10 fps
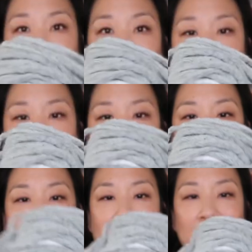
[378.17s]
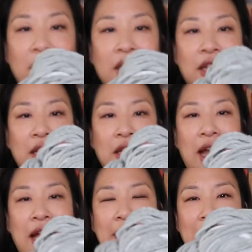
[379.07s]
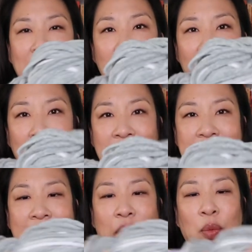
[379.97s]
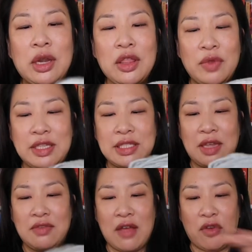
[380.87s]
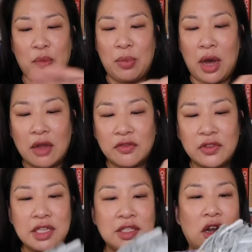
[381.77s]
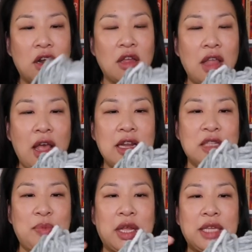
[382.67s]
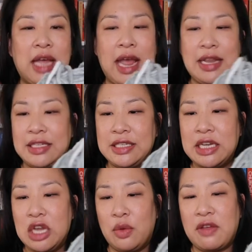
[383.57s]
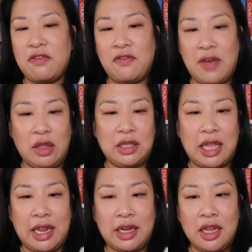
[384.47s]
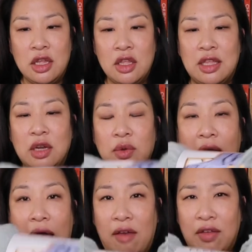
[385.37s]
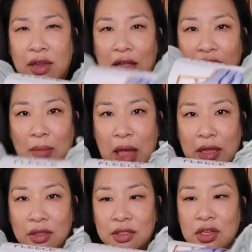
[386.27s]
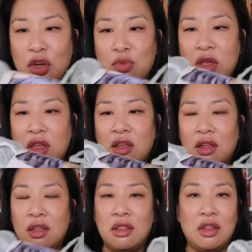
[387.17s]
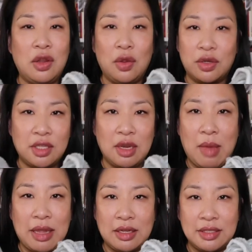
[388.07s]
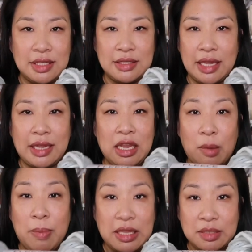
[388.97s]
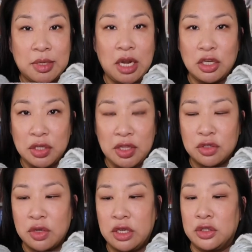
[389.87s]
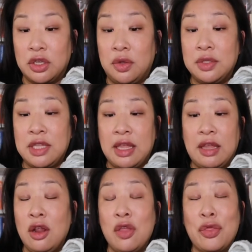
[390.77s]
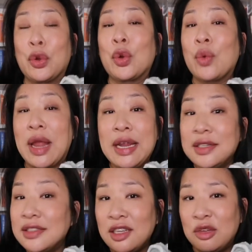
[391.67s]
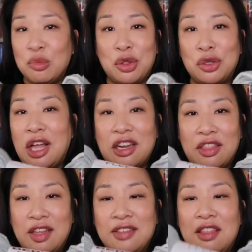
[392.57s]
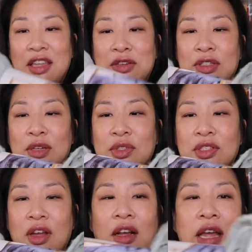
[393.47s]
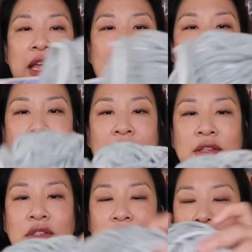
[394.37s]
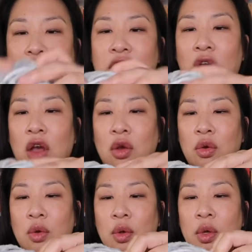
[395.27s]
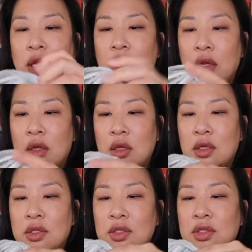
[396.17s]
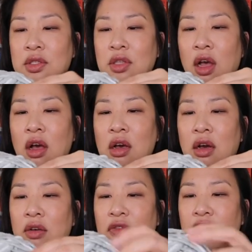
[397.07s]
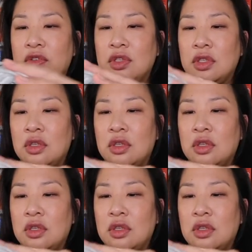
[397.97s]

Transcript: gray. I don't know if you can tell, one of the reasons I've never bought fleece yarn online is because I didn't know what it felt like. They don't have it at the Michaels near me. The New York City Michaels is like in a basement underneath a Trader Joe's and they, they're great, but there are a lot of things that they just don't stock. It is so soft.